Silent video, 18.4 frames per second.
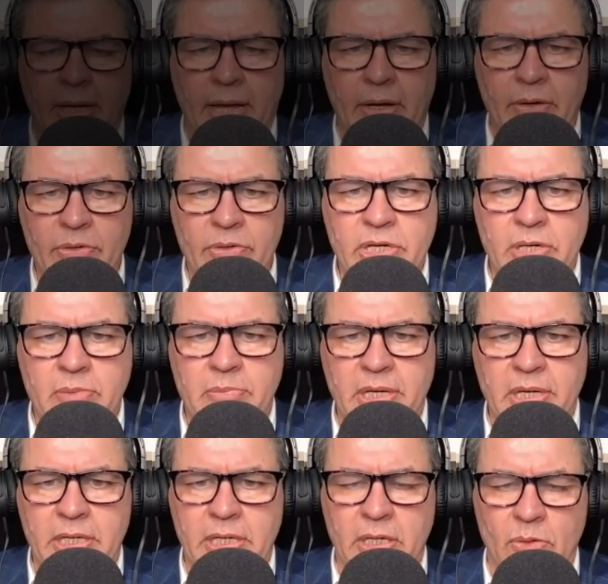Energy
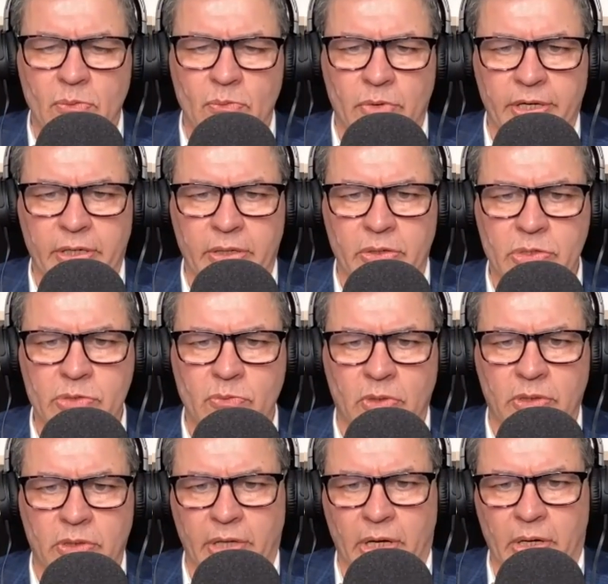media readers
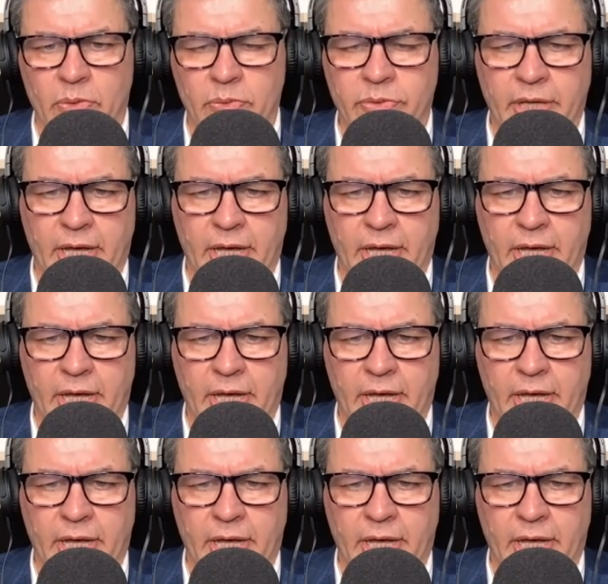will know